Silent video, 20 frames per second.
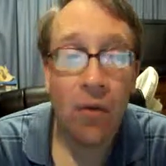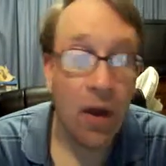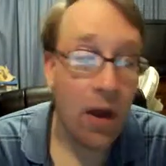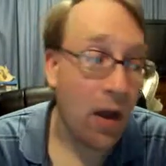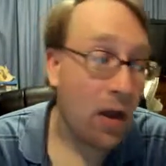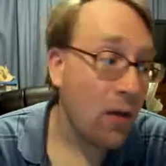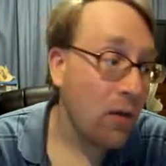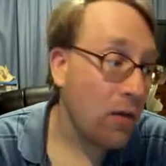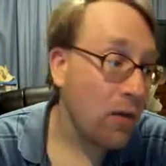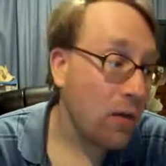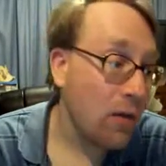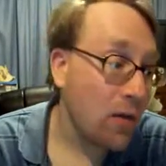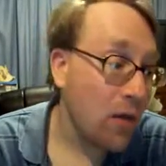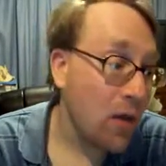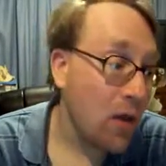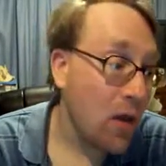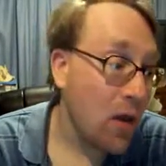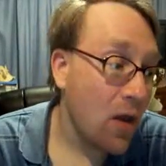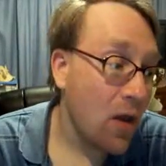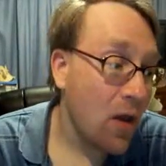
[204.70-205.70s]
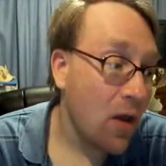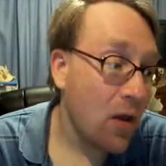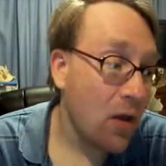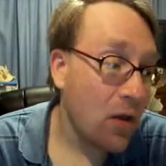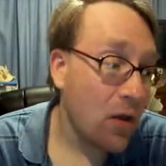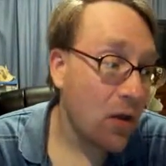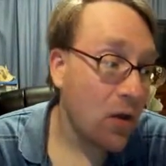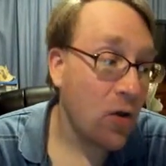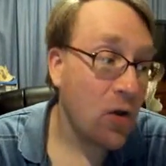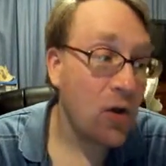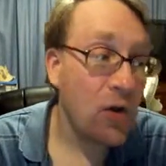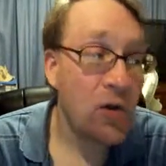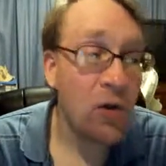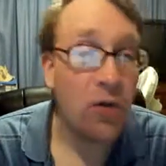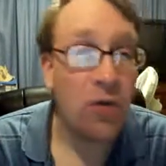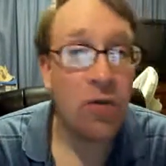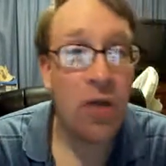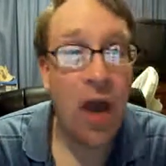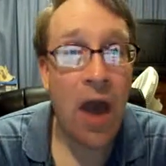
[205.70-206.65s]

Well, you could do